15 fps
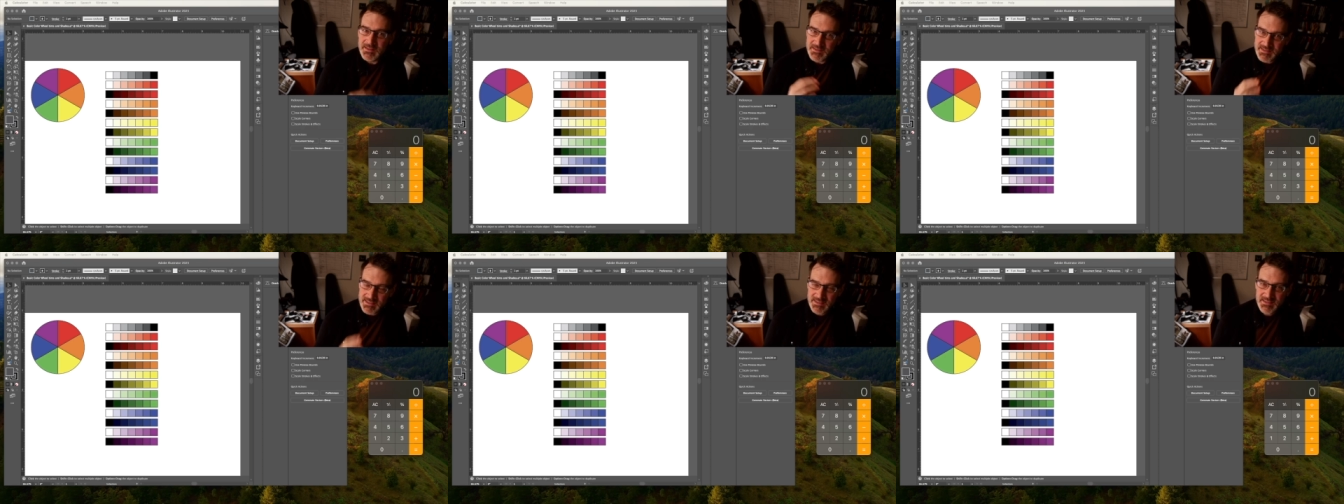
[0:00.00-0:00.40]

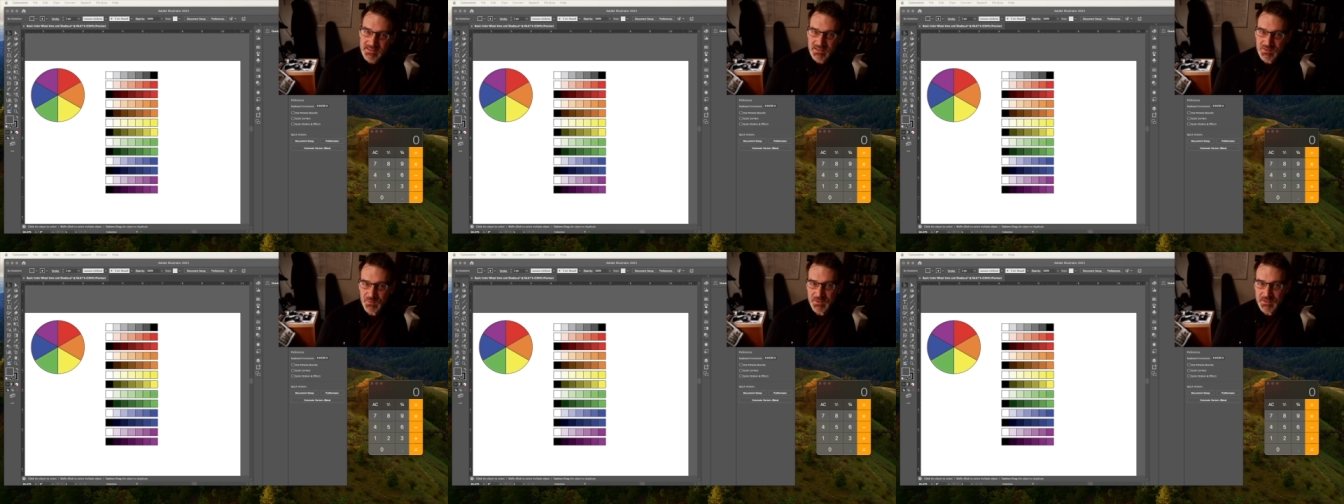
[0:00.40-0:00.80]
A
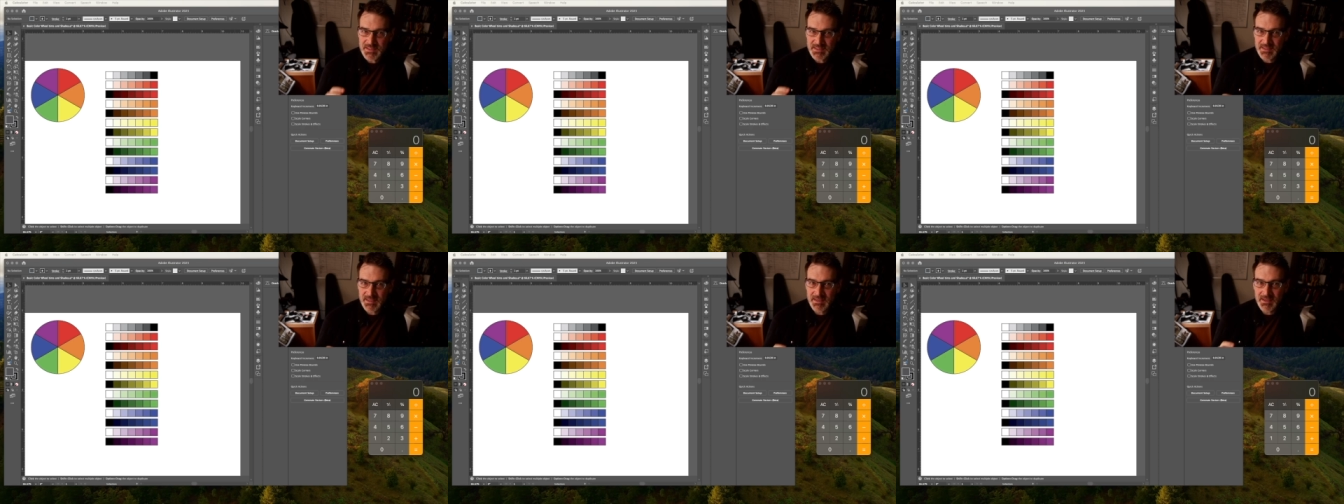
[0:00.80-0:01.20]
tint is when you
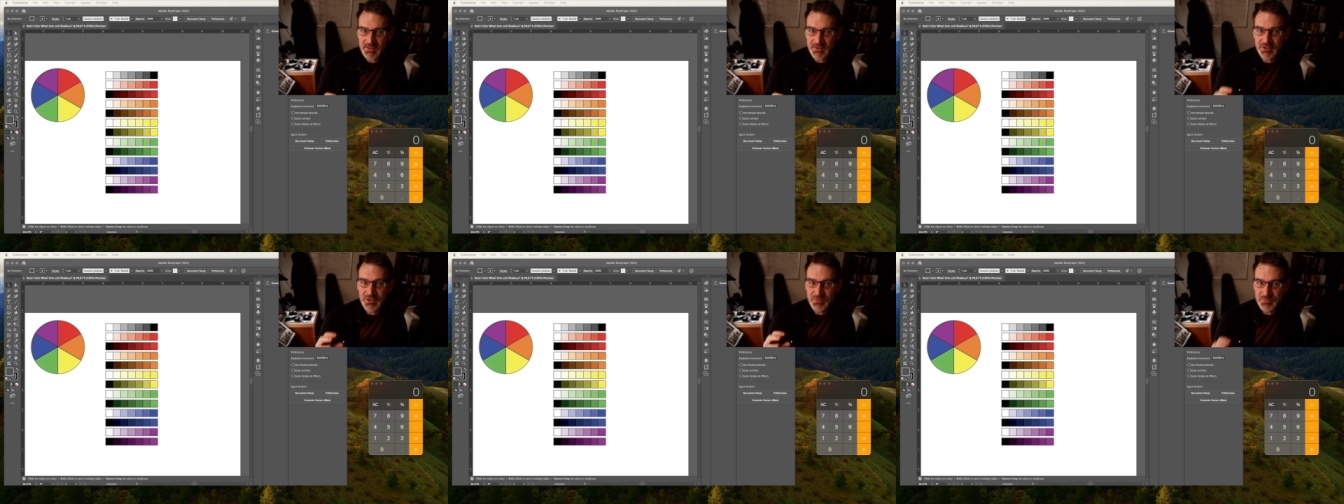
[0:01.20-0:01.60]
take a
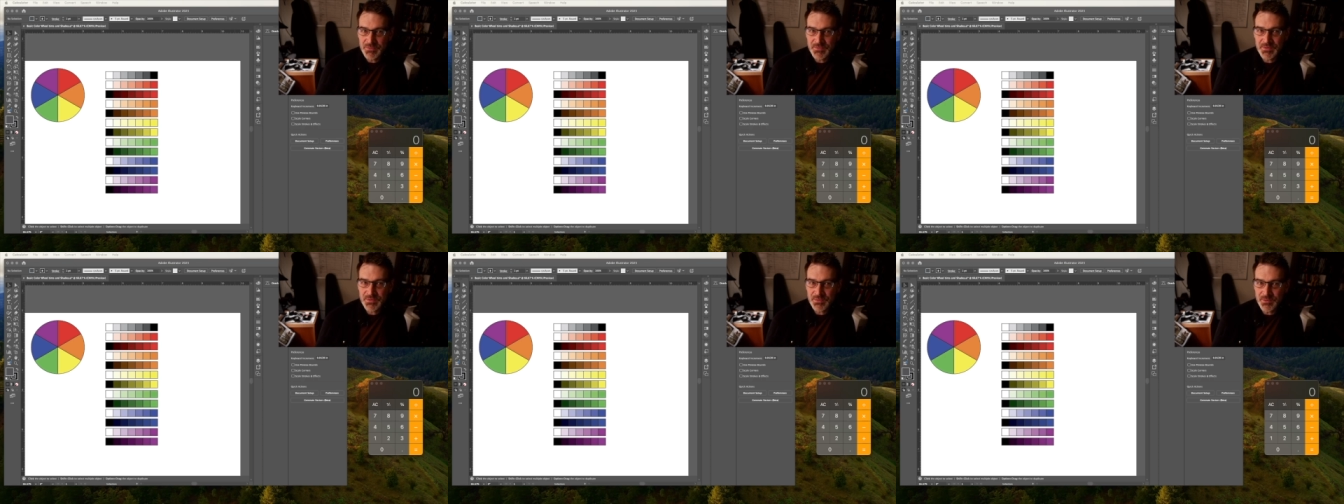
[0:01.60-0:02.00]
color and
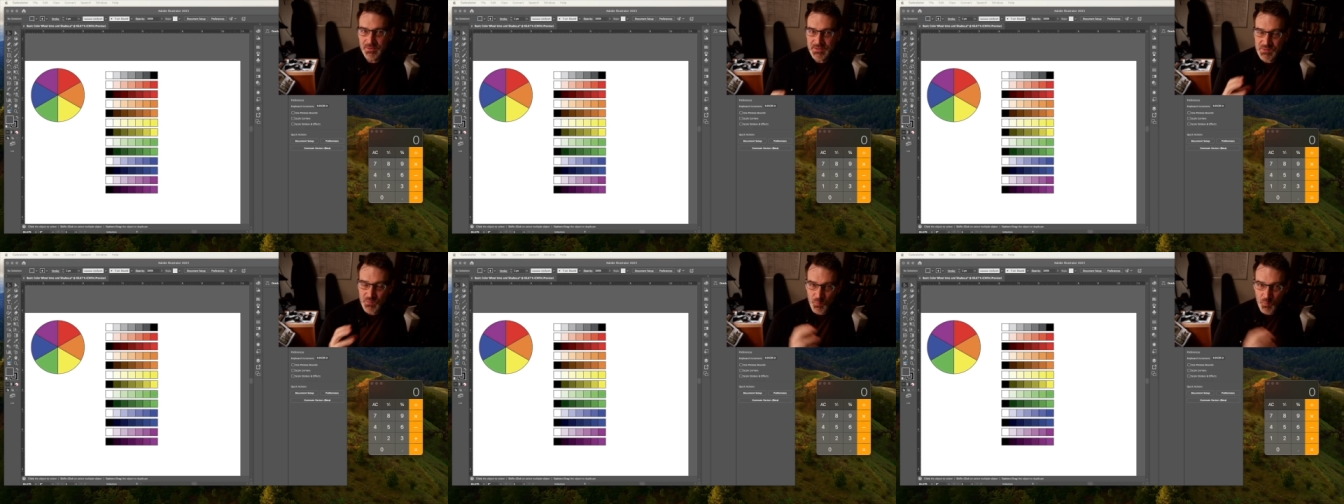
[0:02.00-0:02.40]
move it
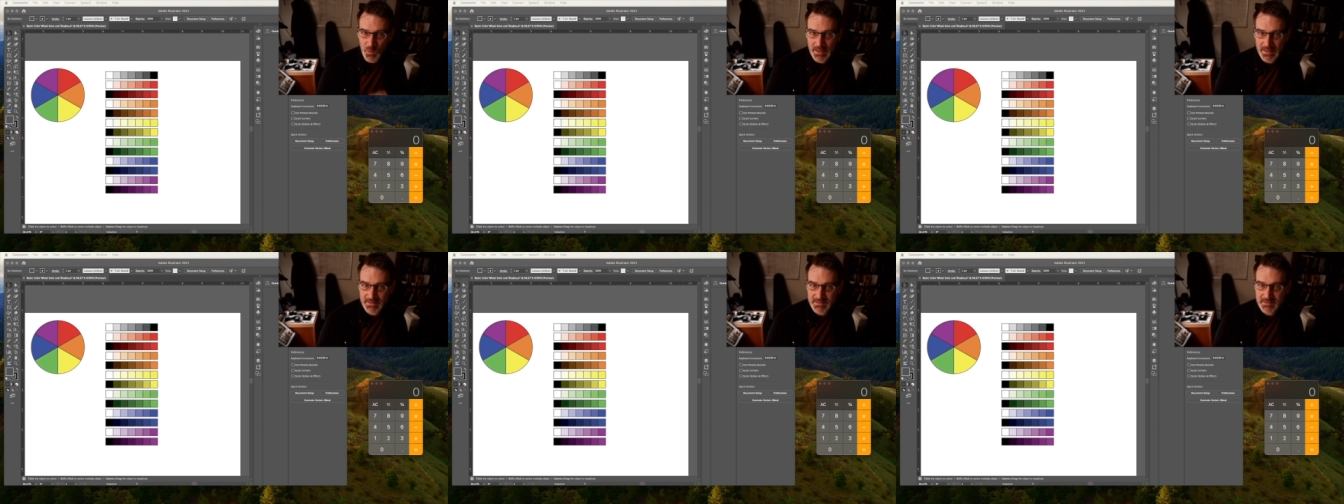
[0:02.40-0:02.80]
towards
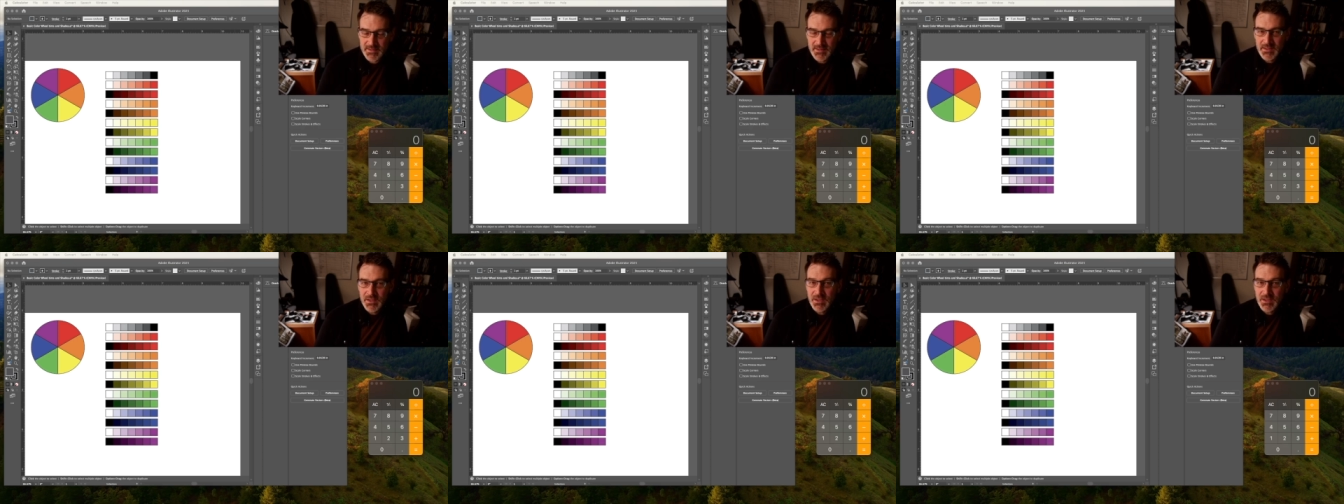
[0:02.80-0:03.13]
white.